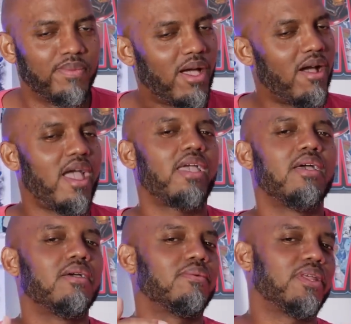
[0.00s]
All right,
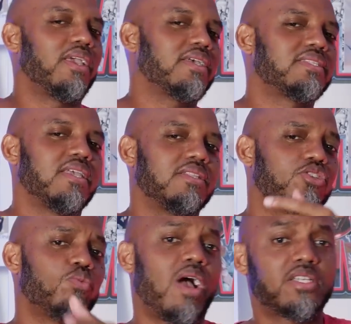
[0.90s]
what do you guys think? Did
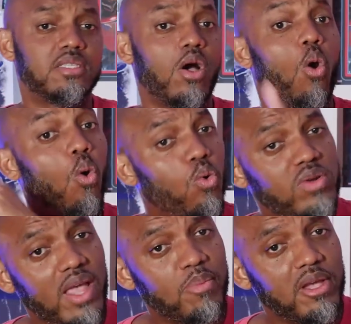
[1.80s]
you watch the old
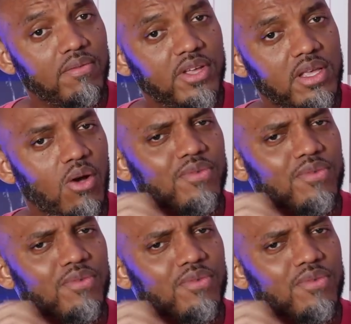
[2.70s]
day picker video?